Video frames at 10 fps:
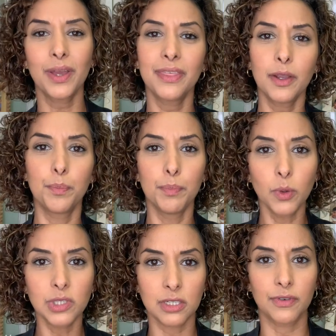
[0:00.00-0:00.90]
I think
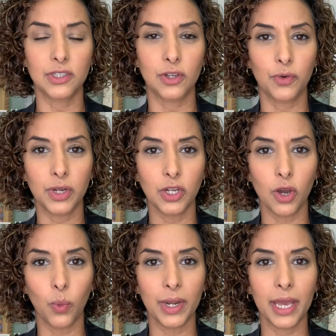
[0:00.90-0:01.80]
most of us already
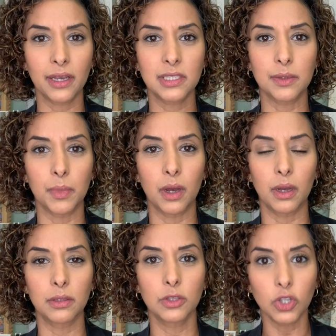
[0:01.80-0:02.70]
know what
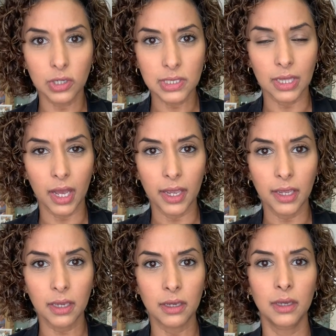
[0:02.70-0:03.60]
eczema looks
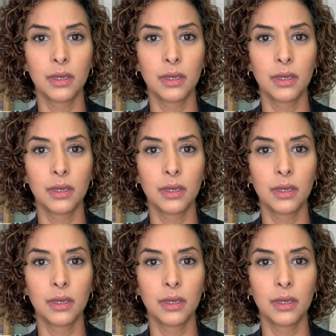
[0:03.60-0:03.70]
like.